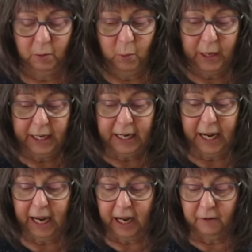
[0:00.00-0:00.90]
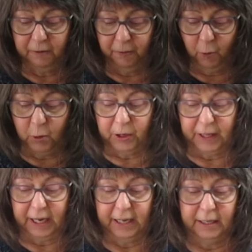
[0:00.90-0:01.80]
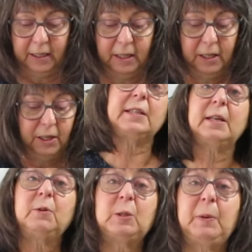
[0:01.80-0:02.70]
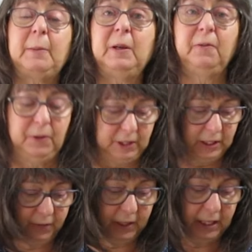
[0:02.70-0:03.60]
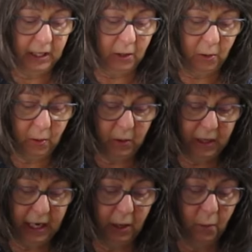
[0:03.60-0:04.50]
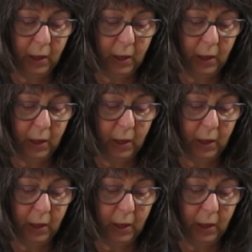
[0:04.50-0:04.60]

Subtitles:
what I have for that. As I was prepping for this video, I